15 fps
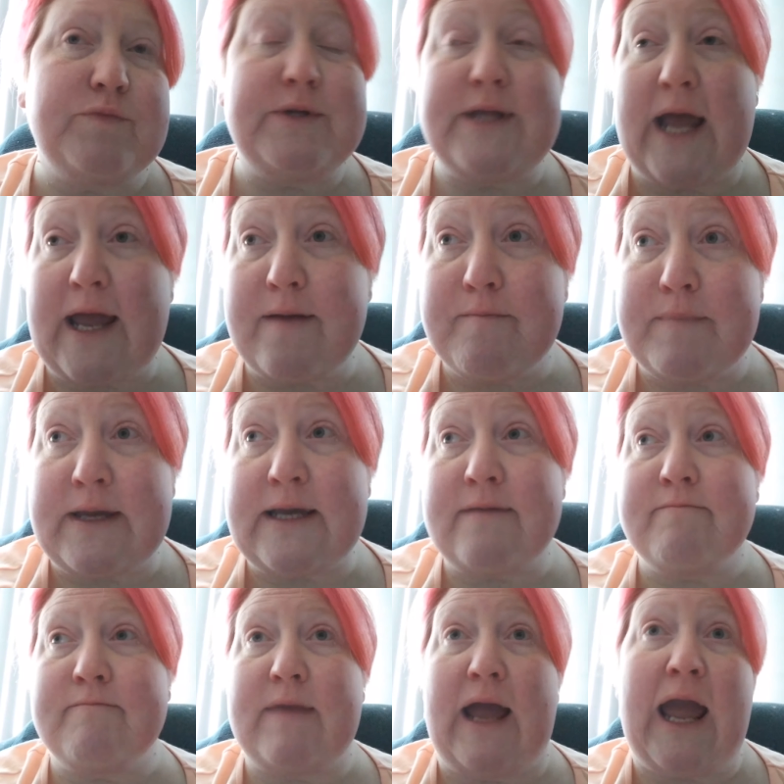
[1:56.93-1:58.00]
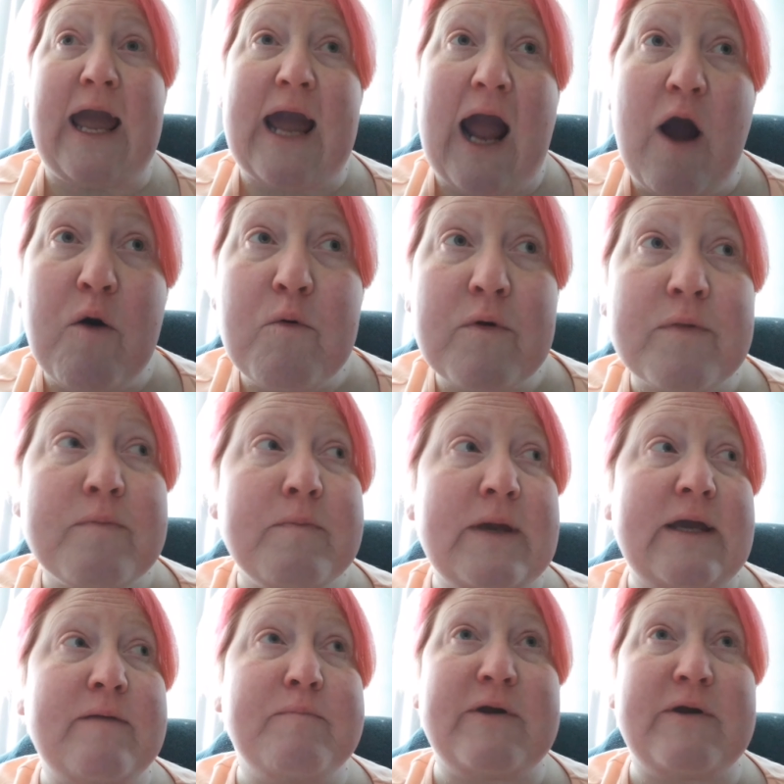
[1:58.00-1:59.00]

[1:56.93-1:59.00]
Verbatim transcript: date me, hang out with me,